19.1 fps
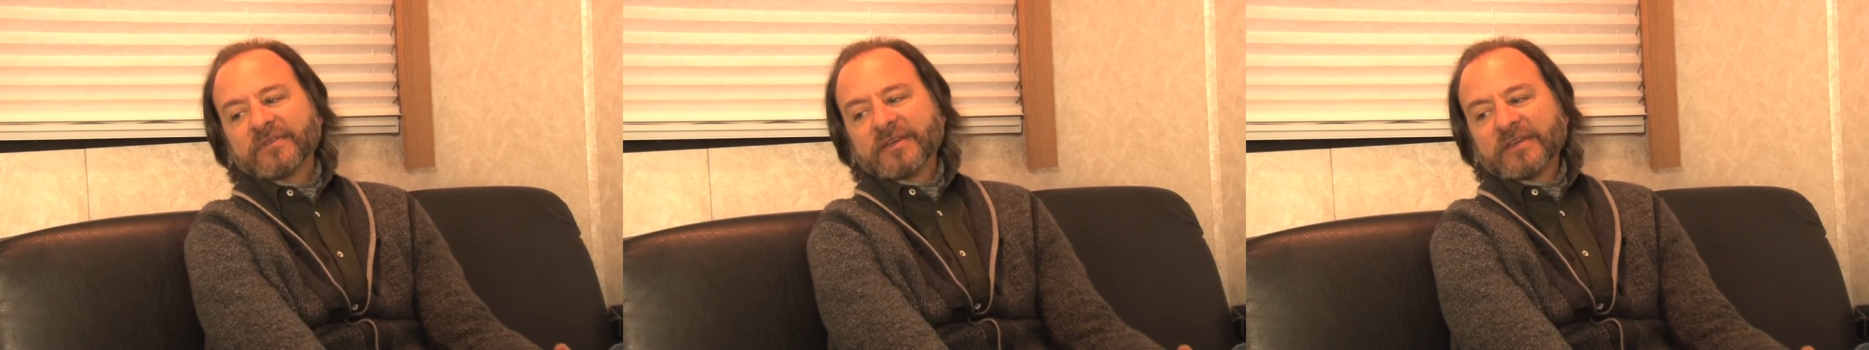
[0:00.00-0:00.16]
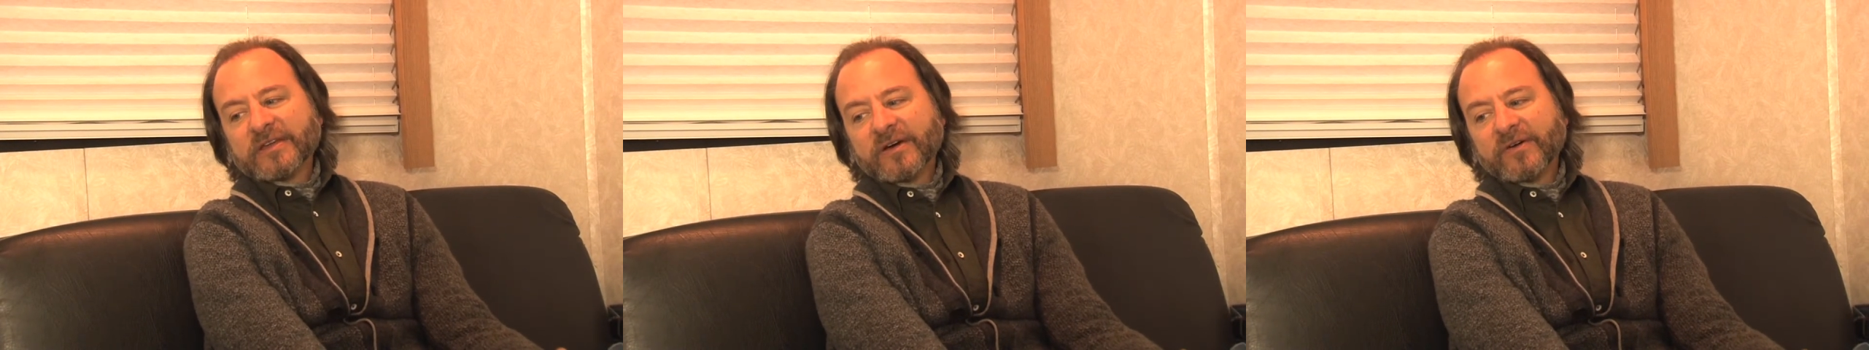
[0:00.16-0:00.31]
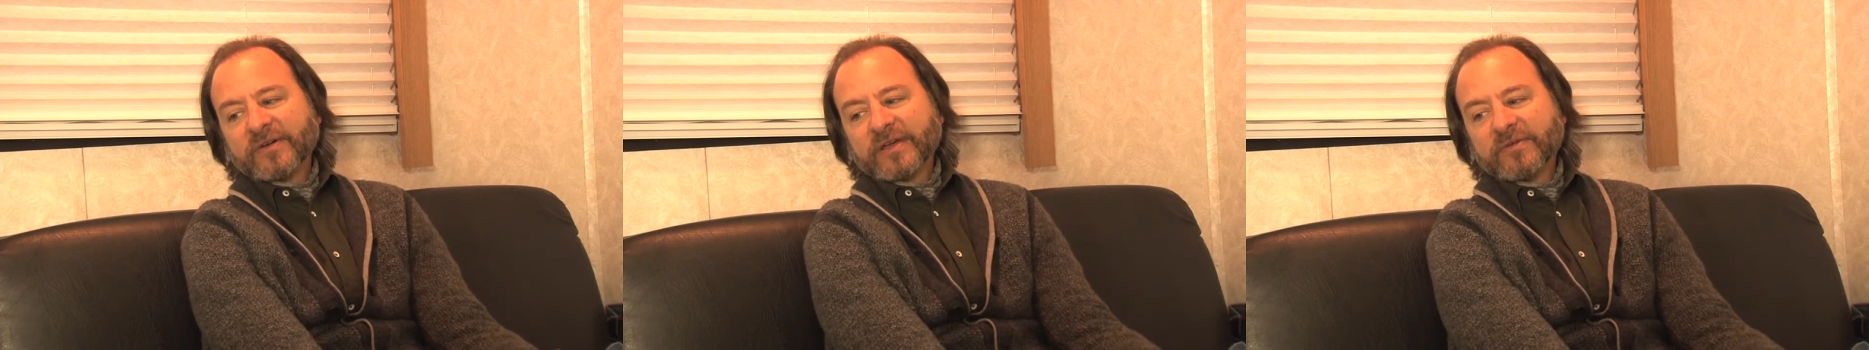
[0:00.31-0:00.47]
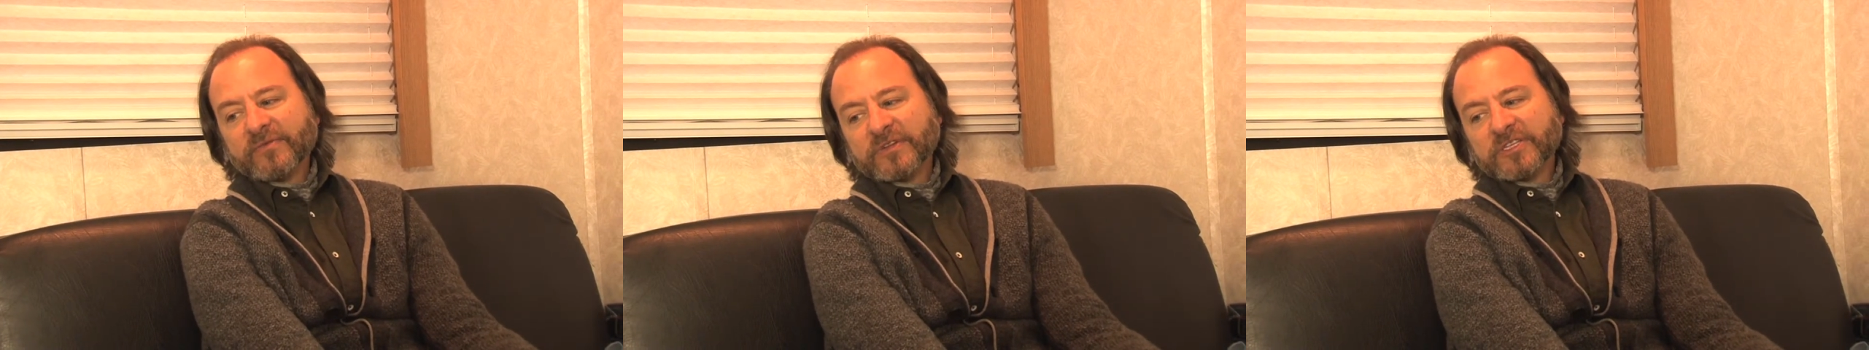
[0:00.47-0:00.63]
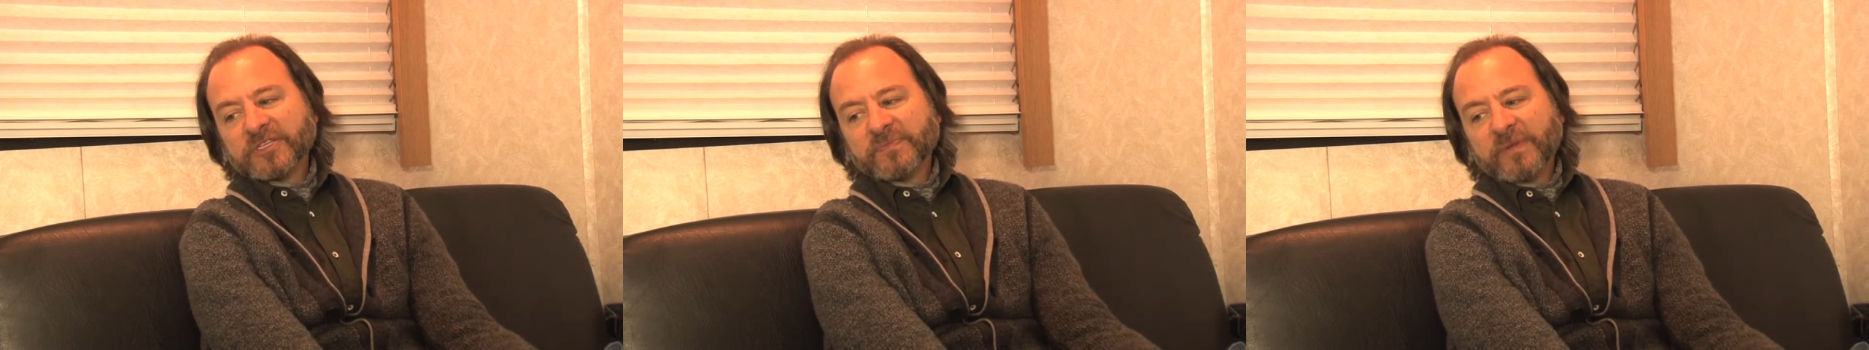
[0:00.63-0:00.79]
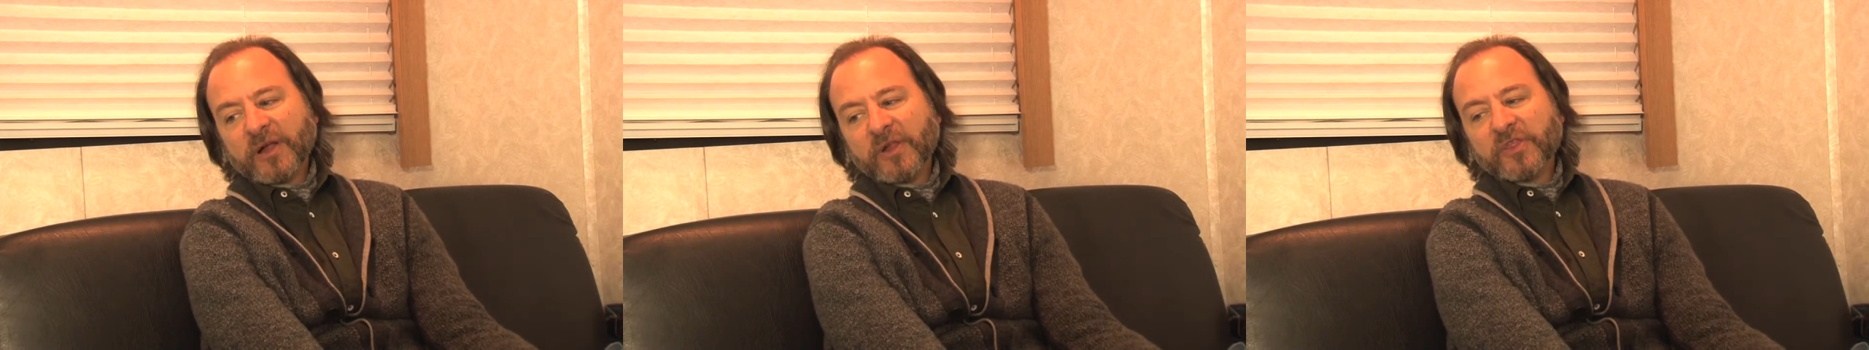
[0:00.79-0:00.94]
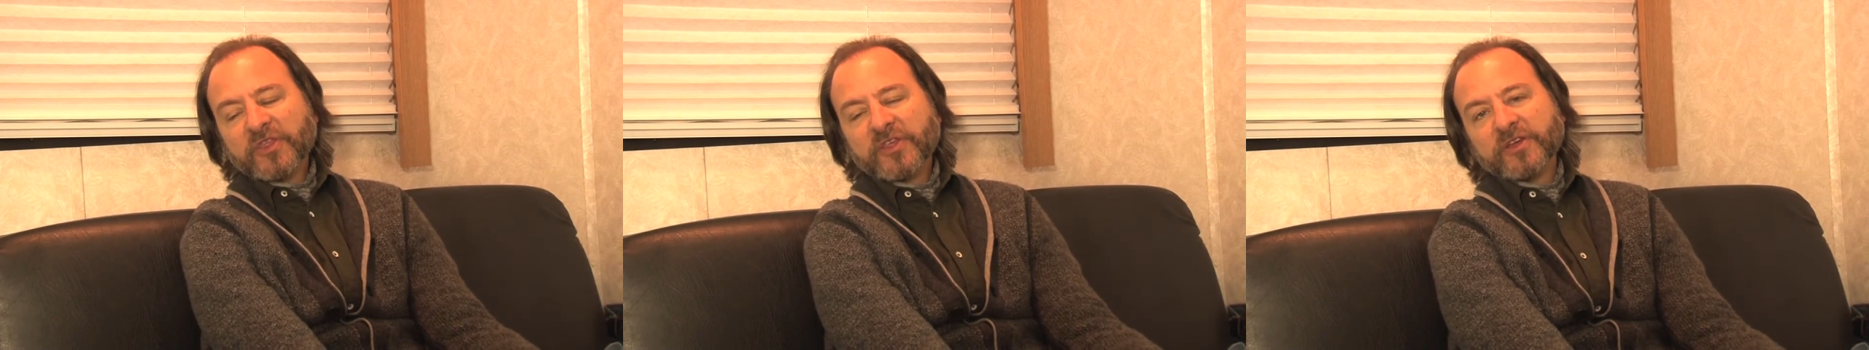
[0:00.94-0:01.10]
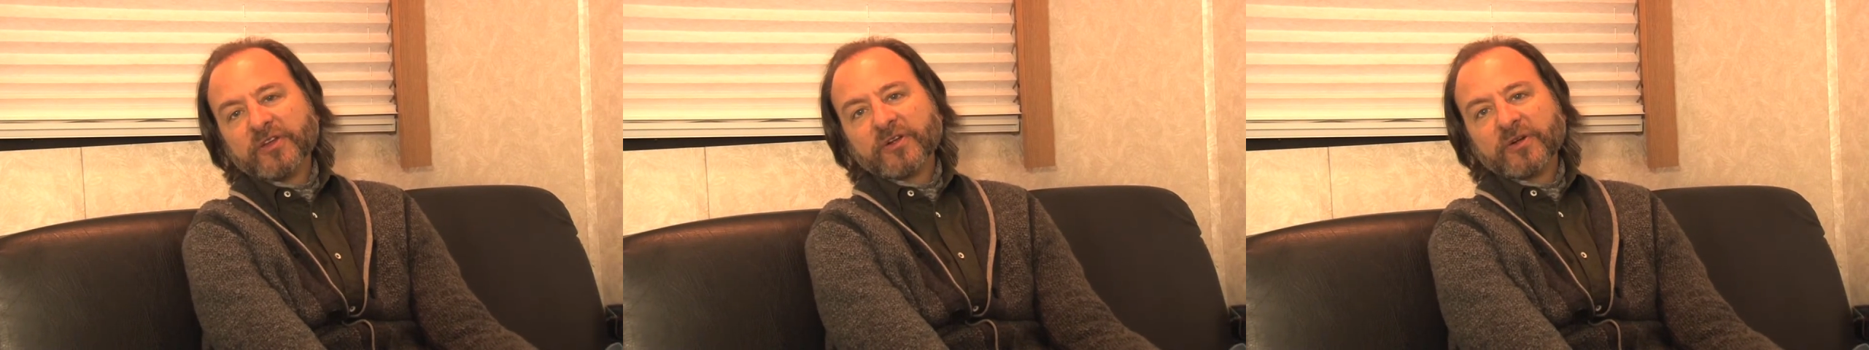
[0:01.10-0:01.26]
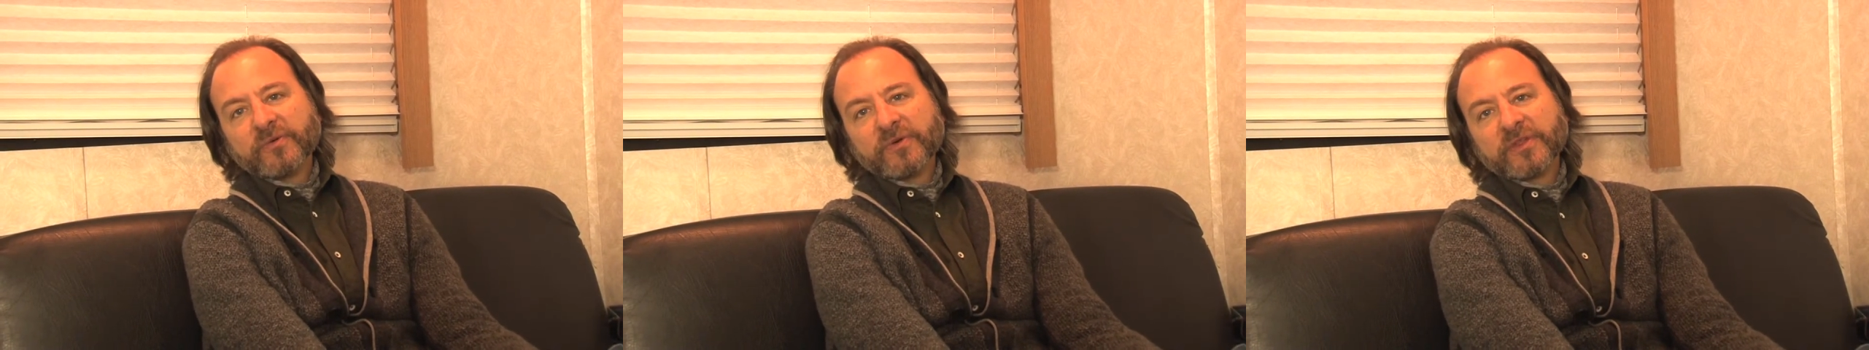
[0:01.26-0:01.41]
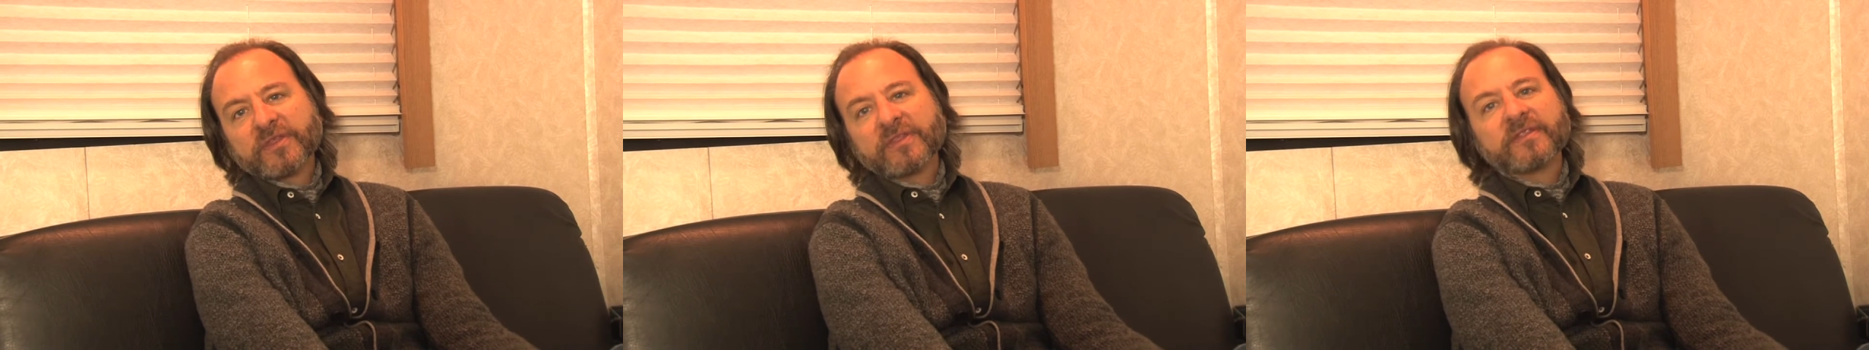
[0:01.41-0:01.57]
you know, he would spell
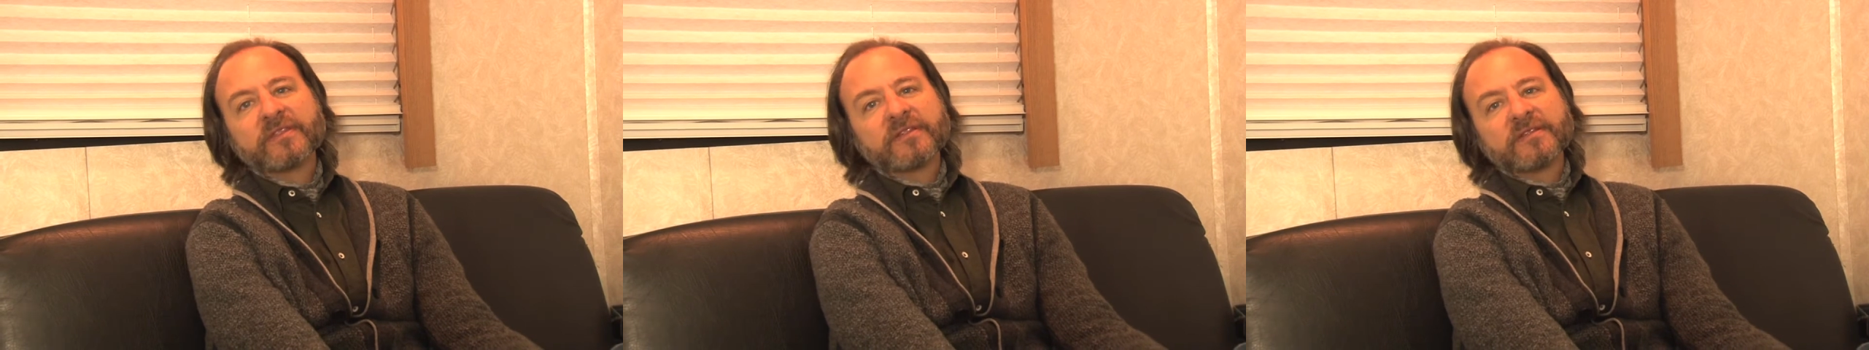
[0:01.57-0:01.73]
theater with